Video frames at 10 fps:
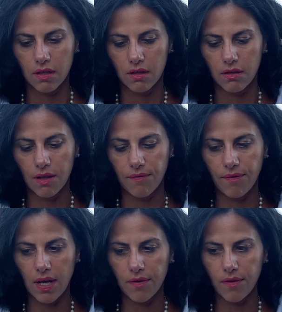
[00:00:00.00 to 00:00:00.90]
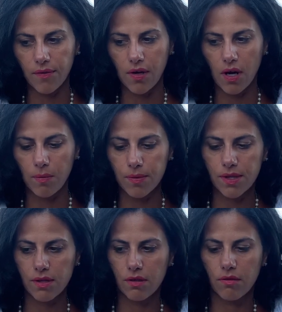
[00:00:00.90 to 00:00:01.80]
The Five of
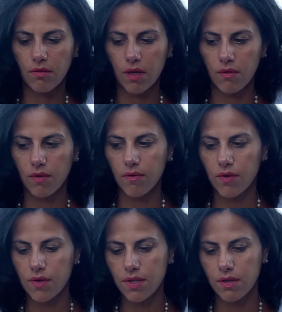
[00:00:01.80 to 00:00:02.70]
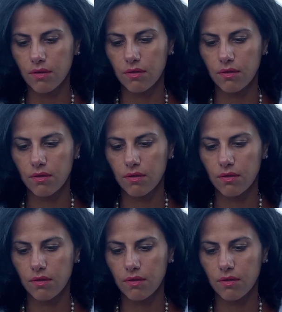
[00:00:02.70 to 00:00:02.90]
Cups in reverse